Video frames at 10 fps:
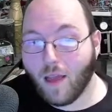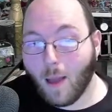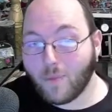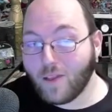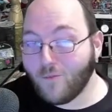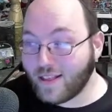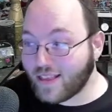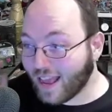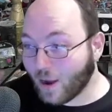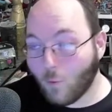But if you
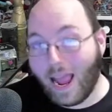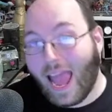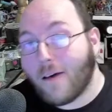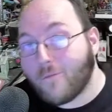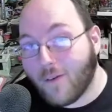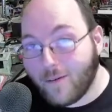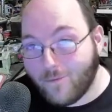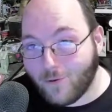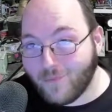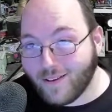take away half of
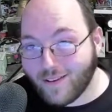them,